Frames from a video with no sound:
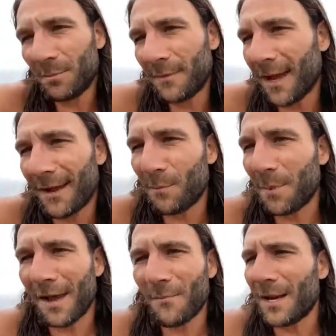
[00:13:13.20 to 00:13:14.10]

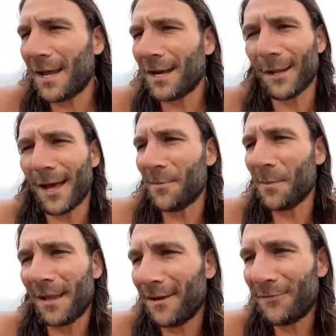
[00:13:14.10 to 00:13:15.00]
I've been hit a lot in
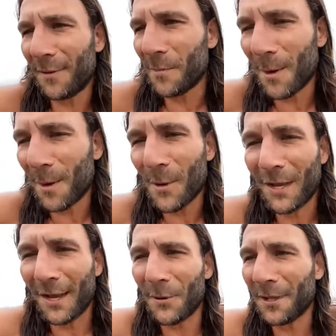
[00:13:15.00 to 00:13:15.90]
my life. I'm okay
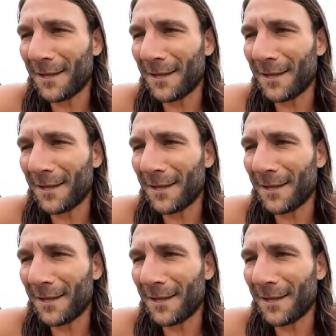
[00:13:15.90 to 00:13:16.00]
with it.